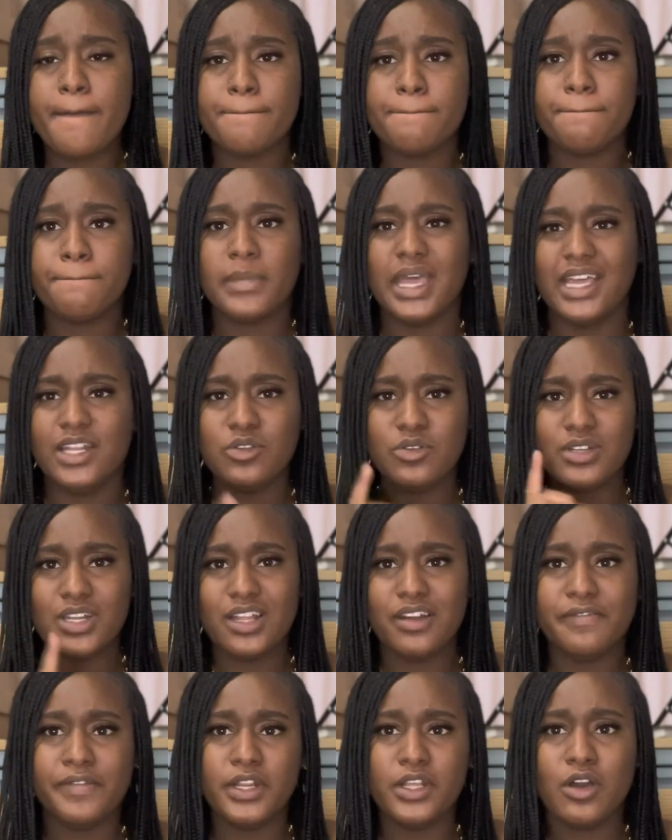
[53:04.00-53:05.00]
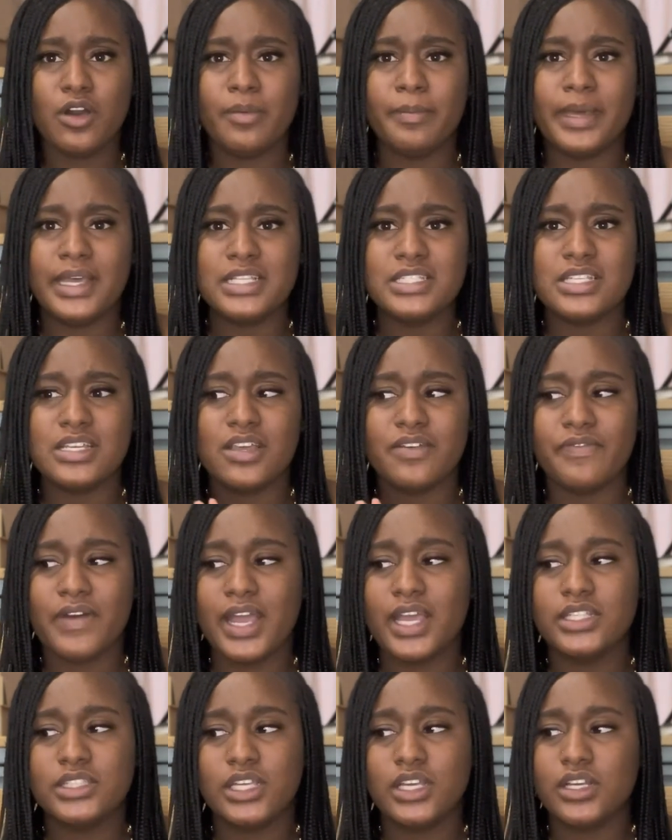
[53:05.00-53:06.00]
May do another video on basic if I
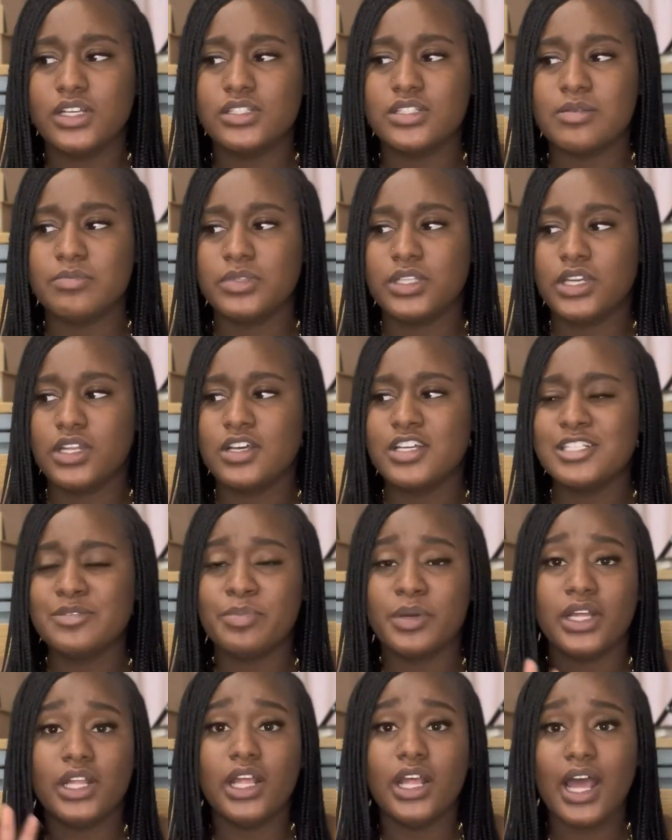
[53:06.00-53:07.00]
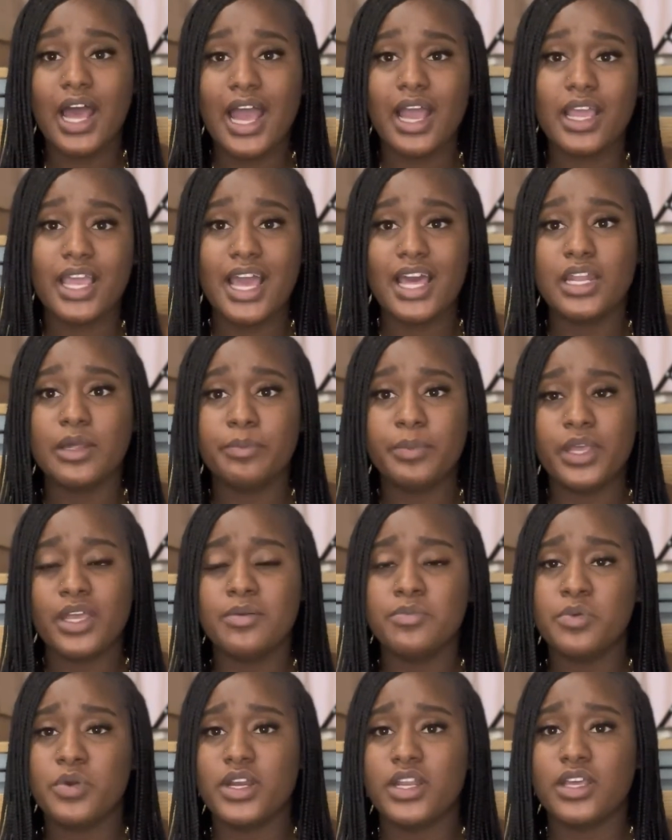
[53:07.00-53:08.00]
can think of something else, but I kind of
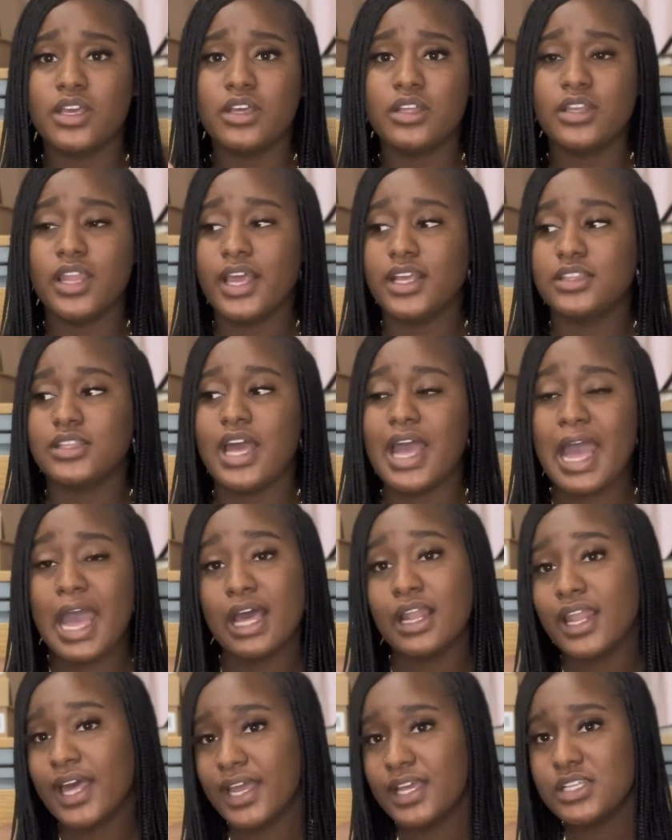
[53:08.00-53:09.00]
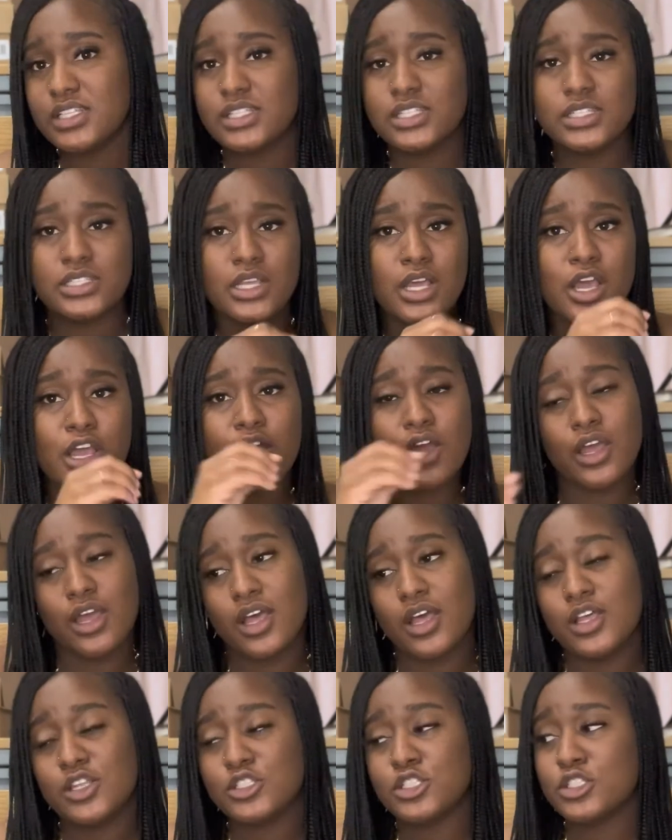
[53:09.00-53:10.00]
pinpointed like the highlights.
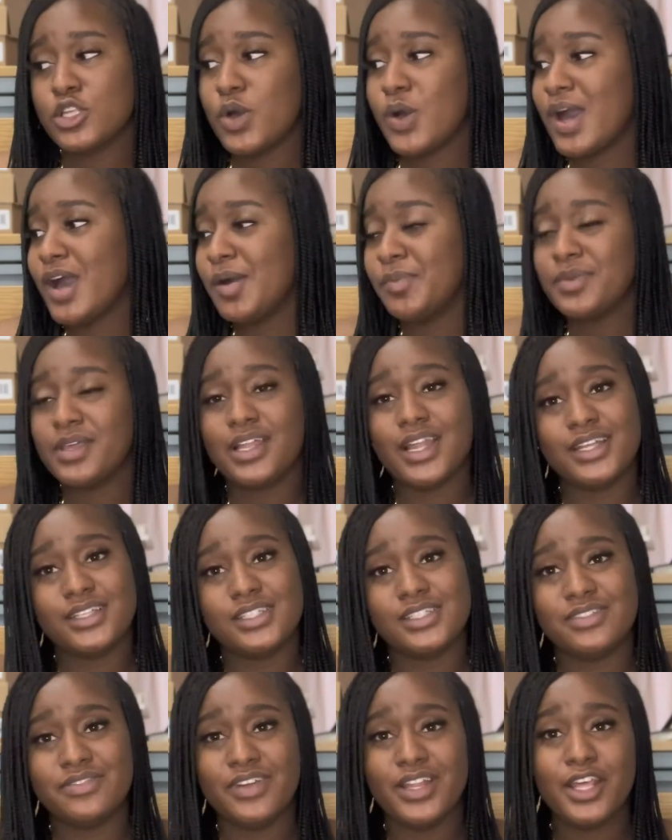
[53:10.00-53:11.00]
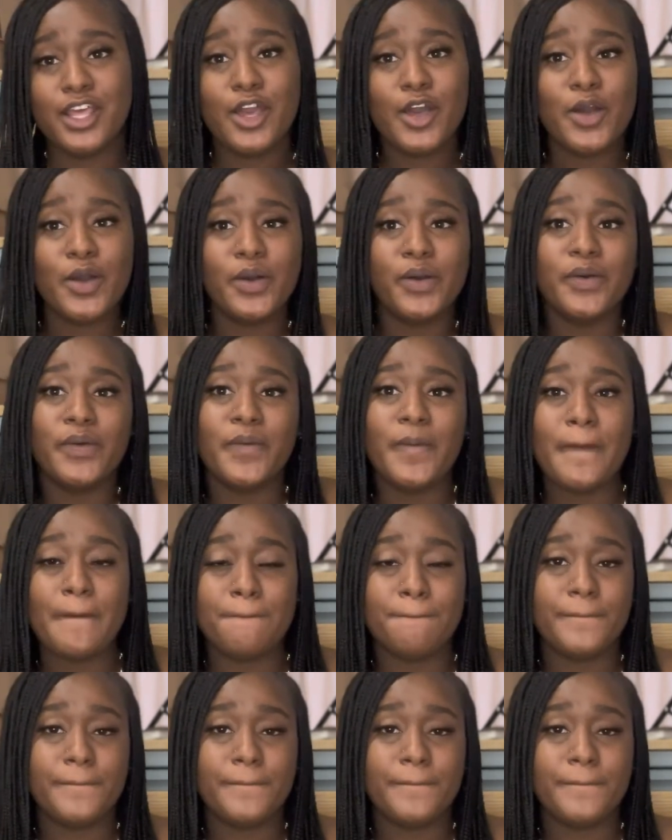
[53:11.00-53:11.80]
So I hope y'all like this video.